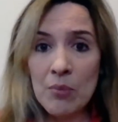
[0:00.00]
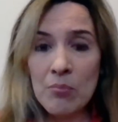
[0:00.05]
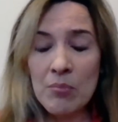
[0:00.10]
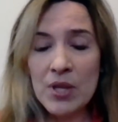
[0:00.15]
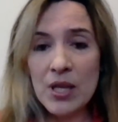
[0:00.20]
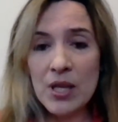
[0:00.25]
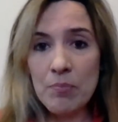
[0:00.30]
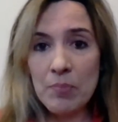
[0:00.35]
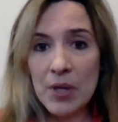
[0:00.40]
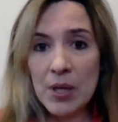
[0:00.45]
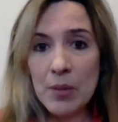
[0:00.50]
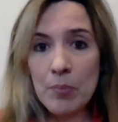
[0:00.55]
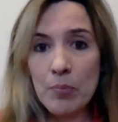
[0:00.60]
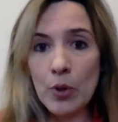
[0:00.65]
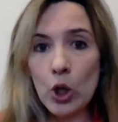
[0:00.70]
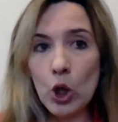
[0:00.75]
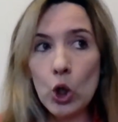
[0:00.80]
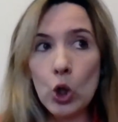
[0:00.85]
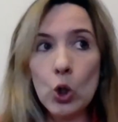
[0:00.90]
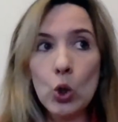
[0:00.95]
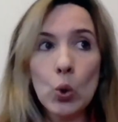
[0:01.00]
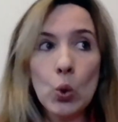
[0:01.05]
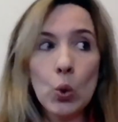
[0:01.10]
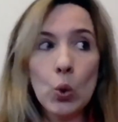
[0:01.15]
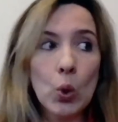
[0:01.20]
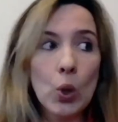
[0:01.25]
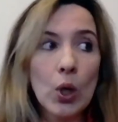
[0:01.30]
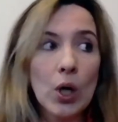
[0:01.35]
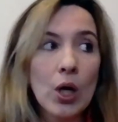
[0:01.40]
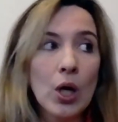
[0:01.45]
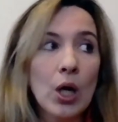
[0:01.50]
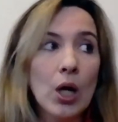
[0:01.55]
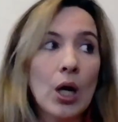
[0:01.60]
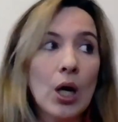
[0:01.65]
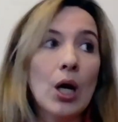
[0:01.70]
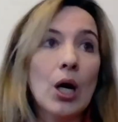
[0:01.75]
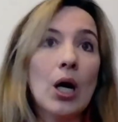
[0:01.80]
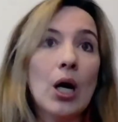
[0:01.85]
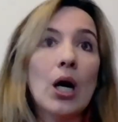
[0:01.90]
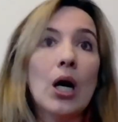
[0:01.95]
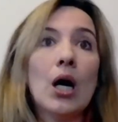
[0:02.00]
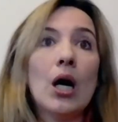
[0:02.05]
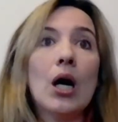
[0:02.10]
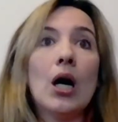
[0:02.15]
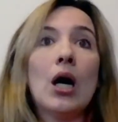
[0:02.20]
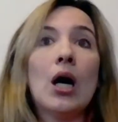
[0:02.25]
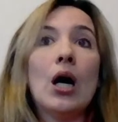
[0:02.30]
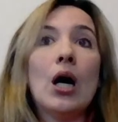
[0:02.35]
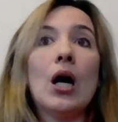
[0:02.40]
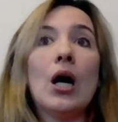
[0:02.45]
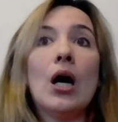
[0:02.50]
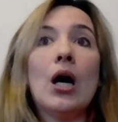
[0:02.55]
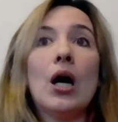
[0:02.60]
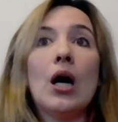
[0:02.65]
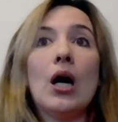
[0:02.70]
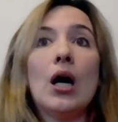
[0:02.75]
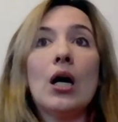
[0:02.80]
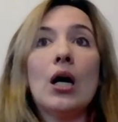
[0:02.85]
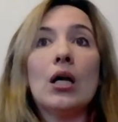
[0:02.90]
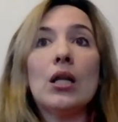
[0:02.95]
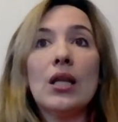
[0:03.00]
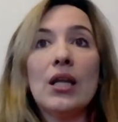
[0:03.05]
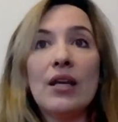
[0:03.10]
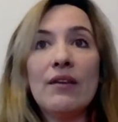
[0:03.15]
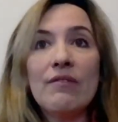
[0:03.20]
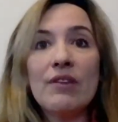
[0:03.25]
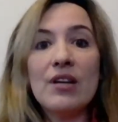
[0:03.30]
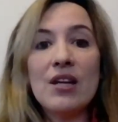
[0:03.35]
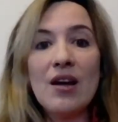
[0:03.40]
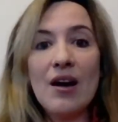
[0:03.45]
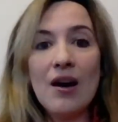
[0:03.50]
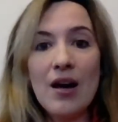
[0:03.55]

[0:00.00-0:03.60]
but the people who live in